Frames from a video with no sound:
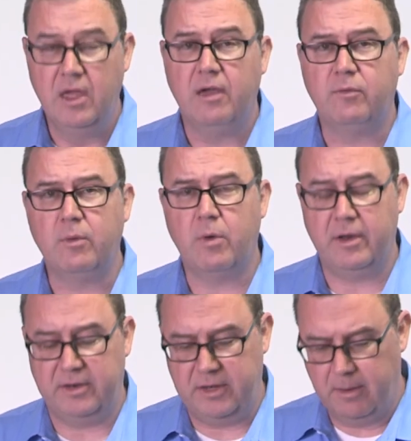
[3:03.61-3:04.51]
If we
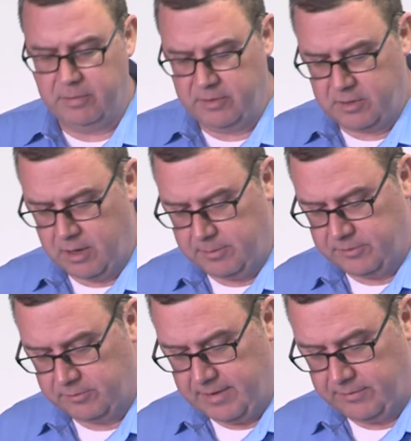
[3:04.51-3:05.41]
wanted to number the
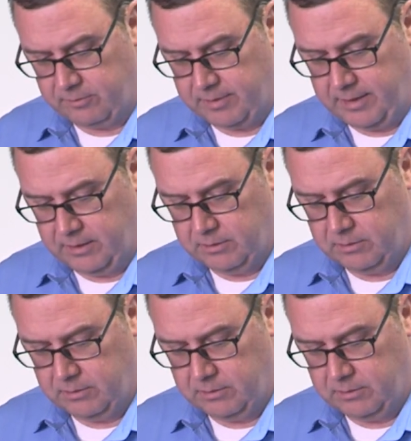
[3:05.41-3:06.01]
carbons around the ring,